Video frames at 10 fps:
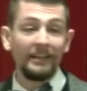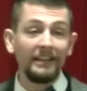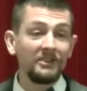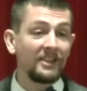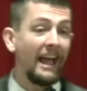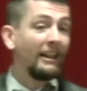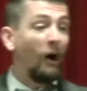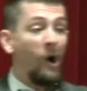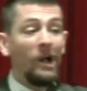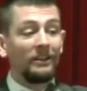things
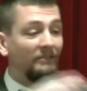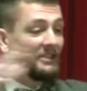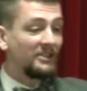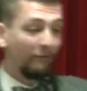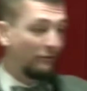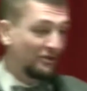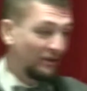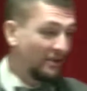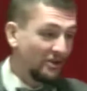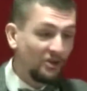that all of these different
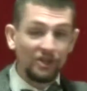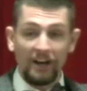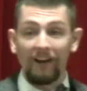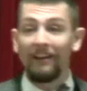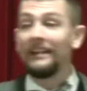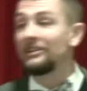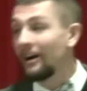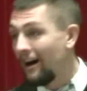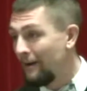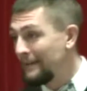traditions share in
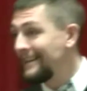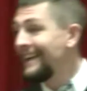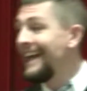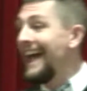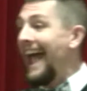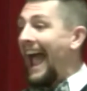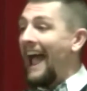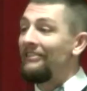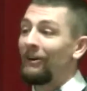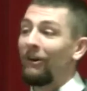common,
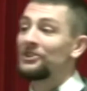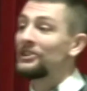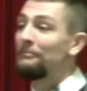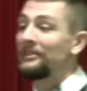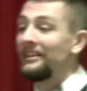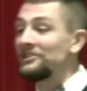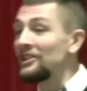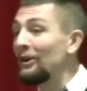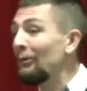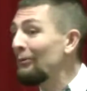and there are some
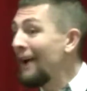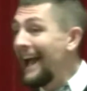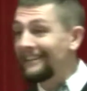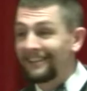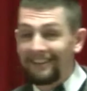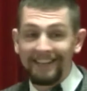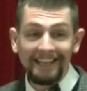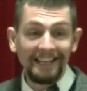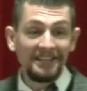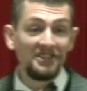things that are
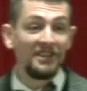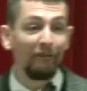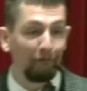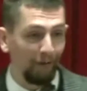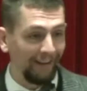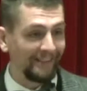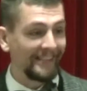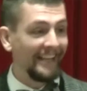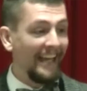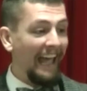radically
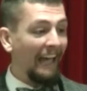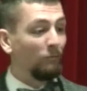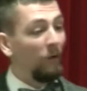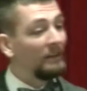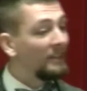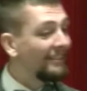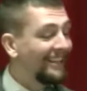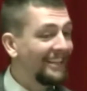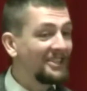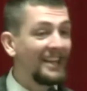different. And one of the
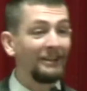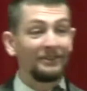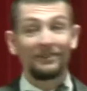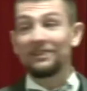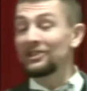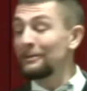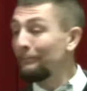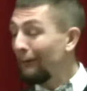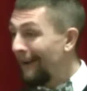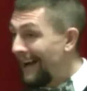things that, that's
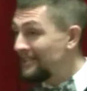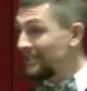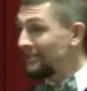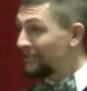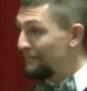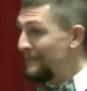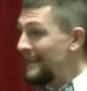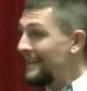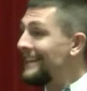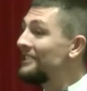surprising to
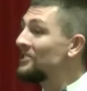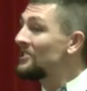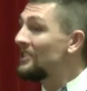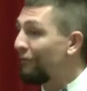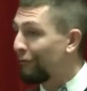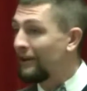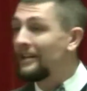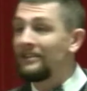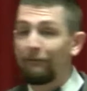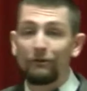me is
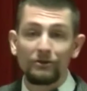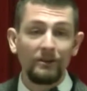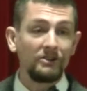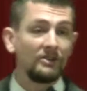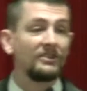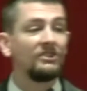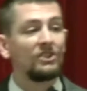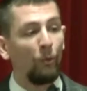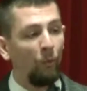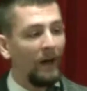different in different traditions
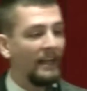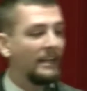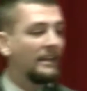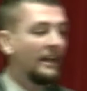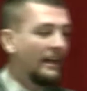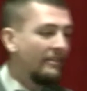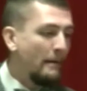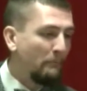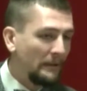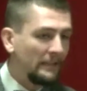is the way
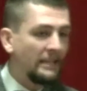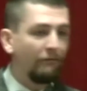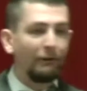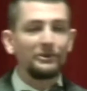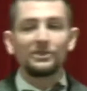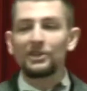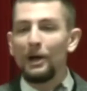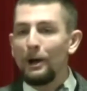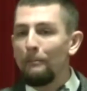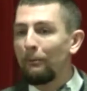that
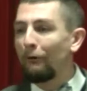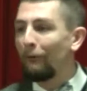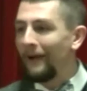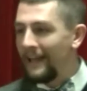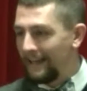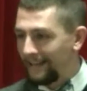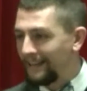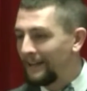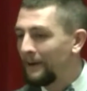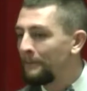believers
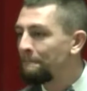pray.